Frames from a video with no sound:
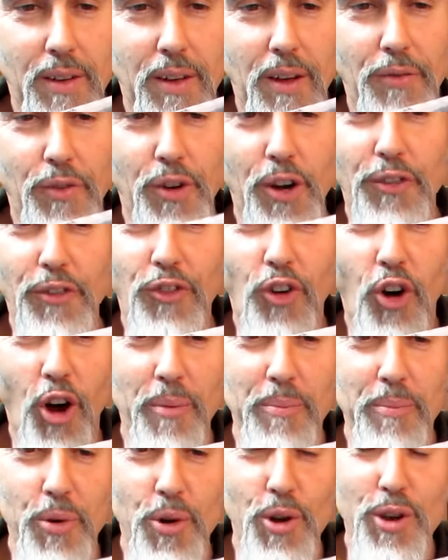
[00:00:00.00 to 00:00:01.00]
a very
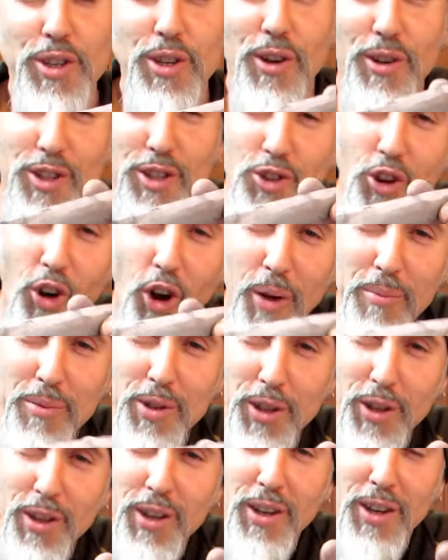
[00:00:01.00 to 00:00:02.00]
fine burr, so it's time
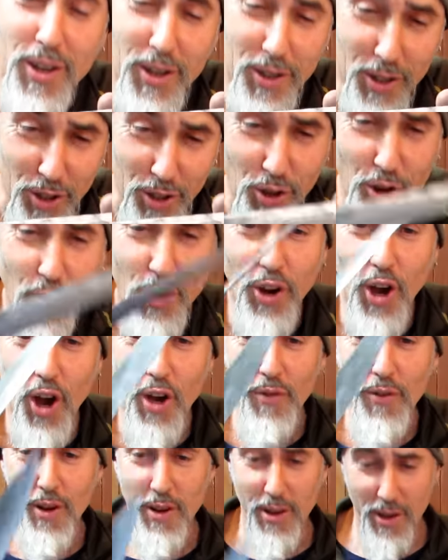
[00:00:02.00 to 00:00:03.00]
to turn
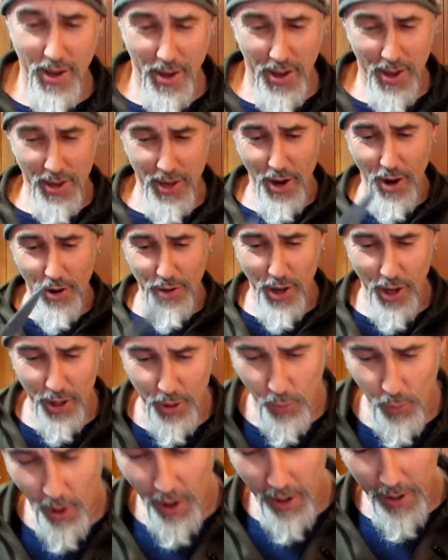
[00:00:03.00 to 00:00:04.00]
over and go the
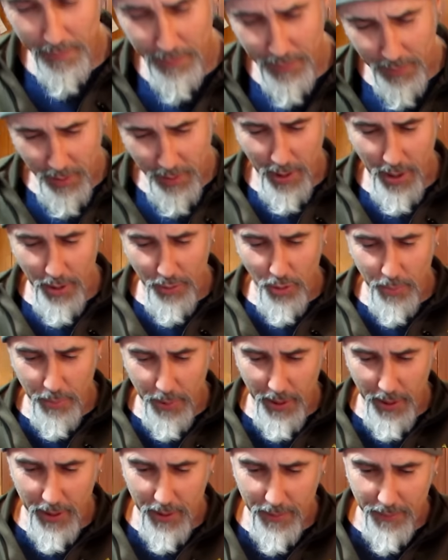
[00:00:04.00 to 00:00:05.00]
other way and
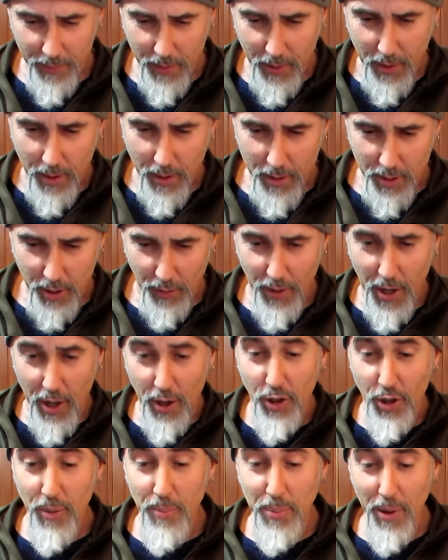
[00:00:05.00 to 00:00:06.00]
repeat. So I've now
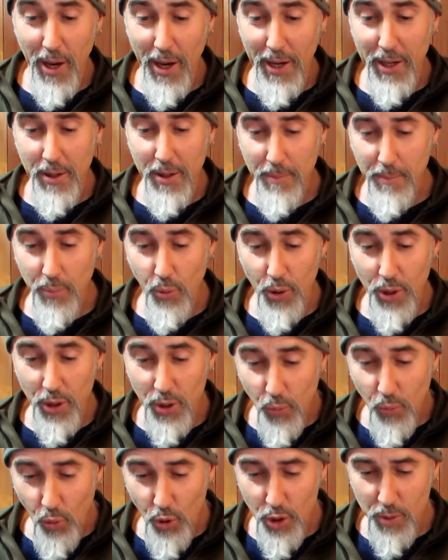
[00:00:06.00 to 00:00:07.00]
got the blade pointing
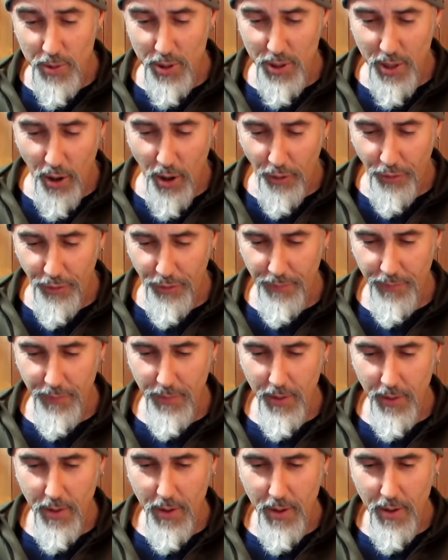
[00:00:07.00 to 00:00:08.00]
towards myself.
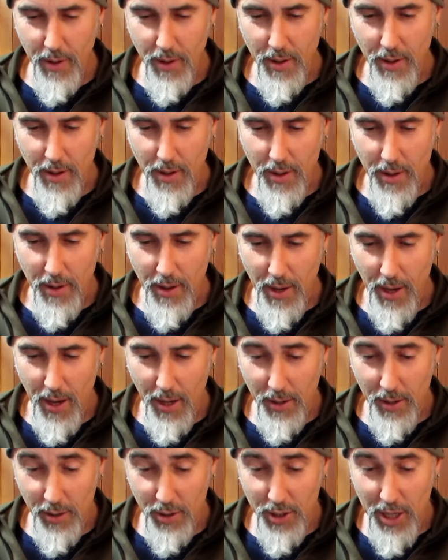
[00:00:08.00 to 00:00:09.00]

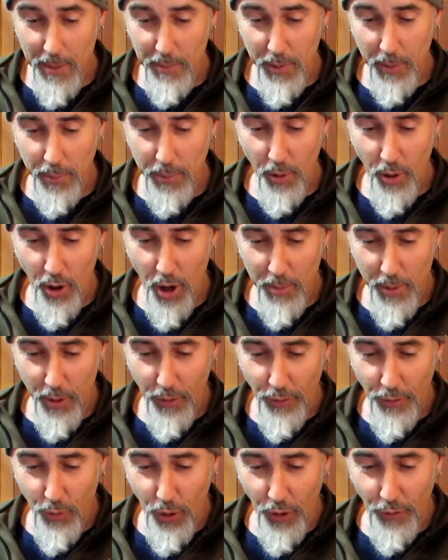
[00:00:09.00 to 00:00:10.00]
And the same will apply. I'm on
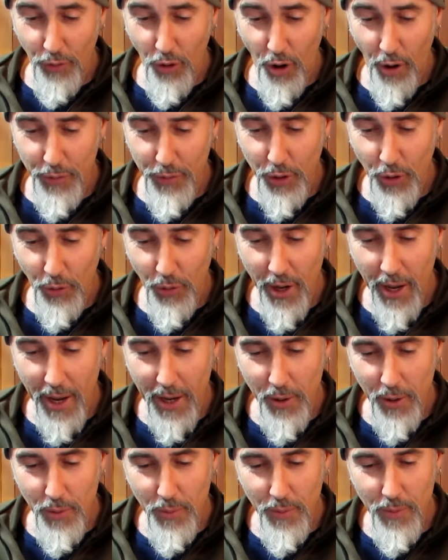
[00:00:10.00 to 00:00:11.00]
a 45 degree
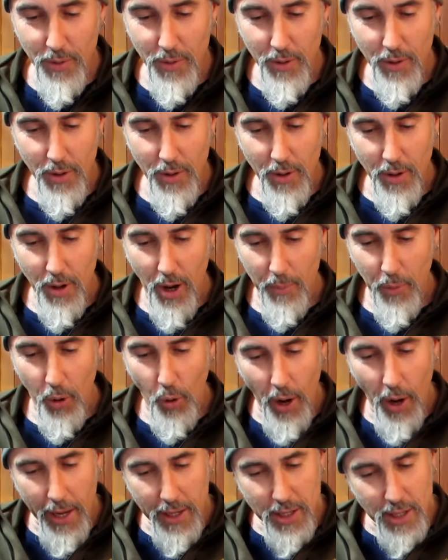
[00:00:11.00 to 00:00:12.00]
angle. I'm
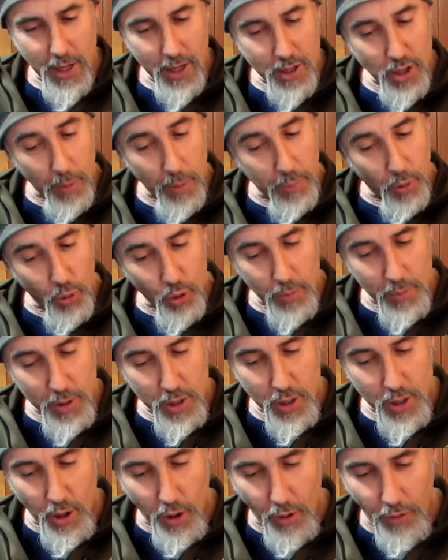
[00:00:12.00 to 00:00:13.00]
relaxing as I pull to
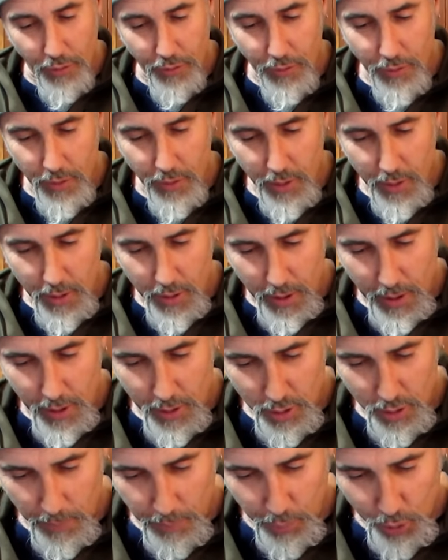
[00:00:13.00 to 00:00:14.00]
myself,
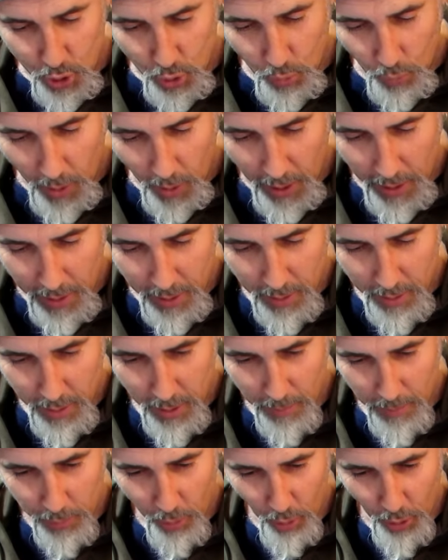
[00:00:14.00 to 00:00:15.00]
and as I push away,
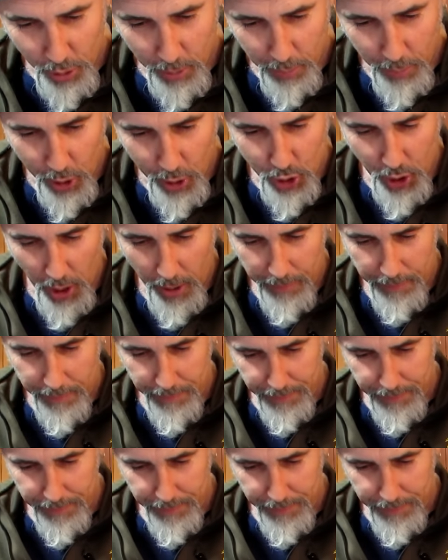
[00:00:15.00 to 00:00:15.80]
applying the pressure.